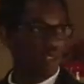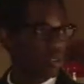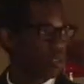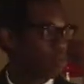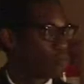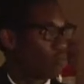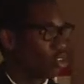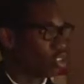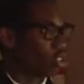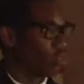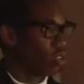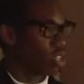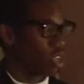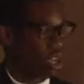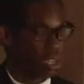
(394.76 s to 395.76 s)
to pursue
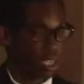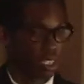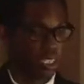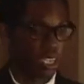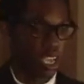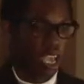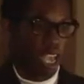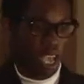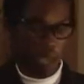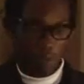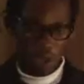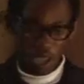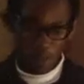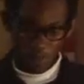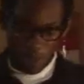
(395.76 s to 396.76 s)
in college.
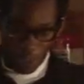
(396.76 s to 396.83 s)
But